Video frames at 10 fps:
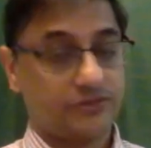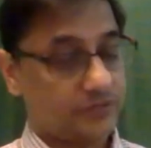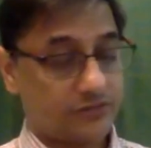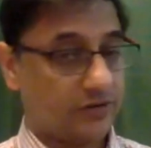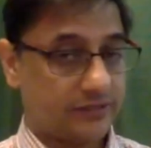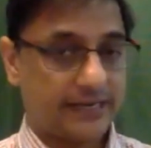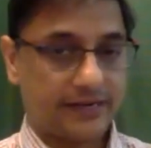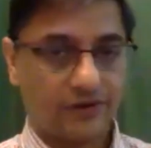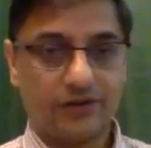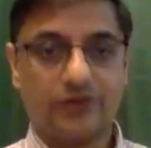So it's not
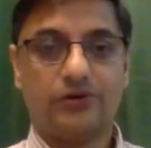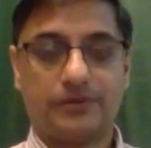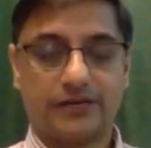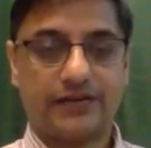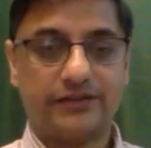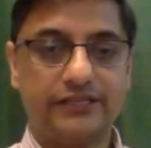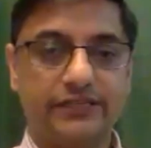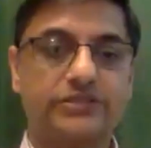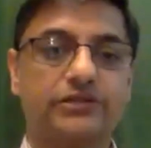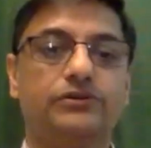that long ago, about 100
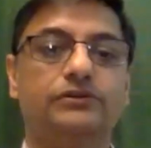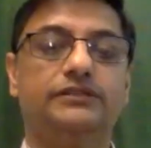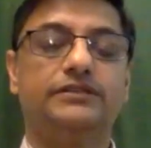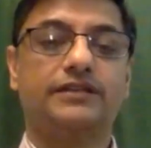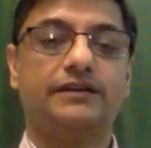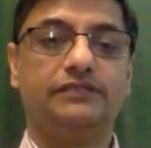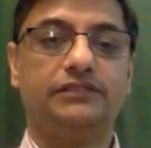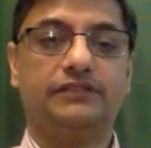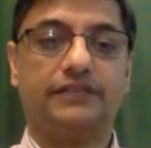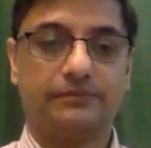years ago, the discovery
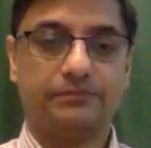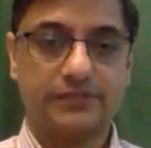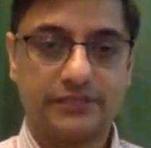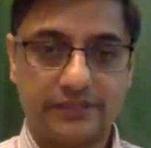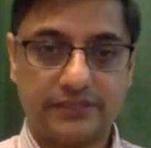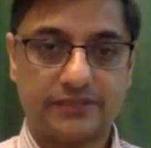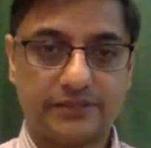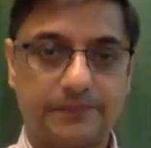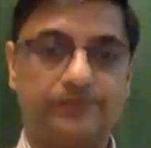of the Harappan cities.